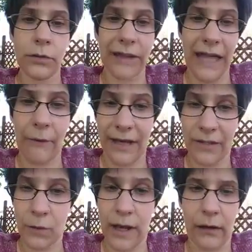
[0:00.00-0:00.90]
do it that way
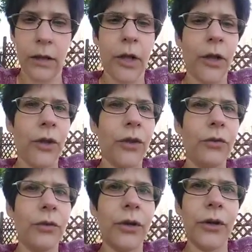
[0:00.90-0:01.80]
as well.
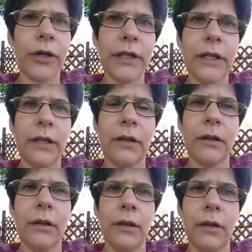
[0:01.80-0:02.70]
You could
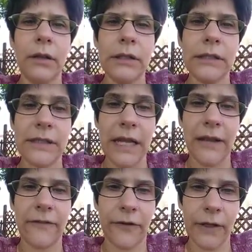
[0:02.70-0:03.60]

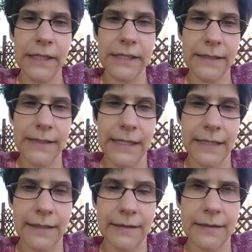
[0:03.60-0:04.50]
say, for
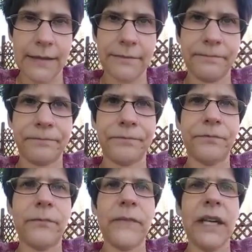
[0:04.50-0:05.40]
instance,
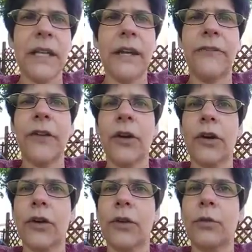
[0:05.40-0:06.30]
if
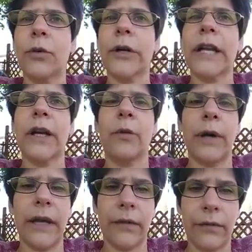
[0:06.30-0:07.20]
you're working
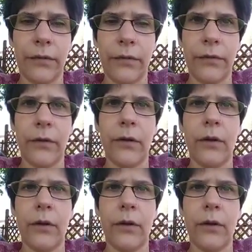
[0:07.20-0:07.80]
with